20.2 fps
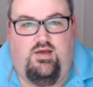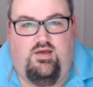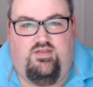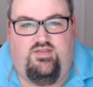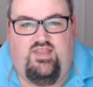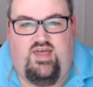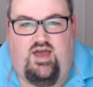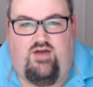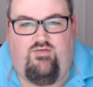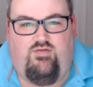
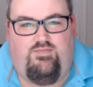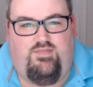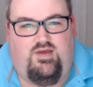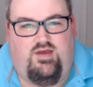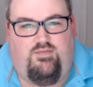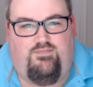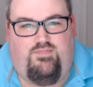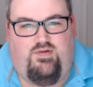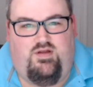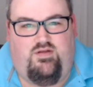That would be
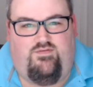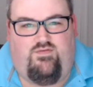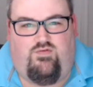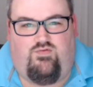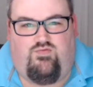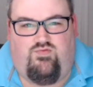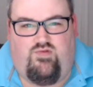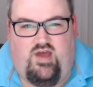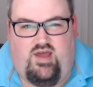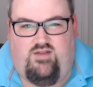a bit of a
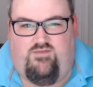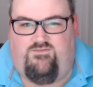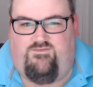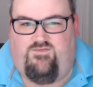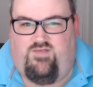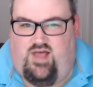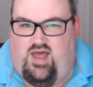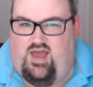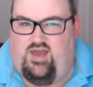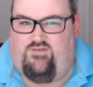red
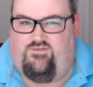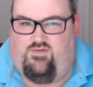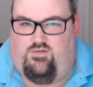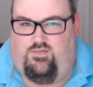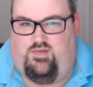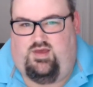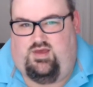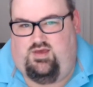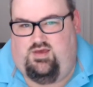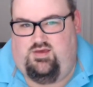flag for
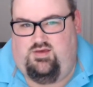me.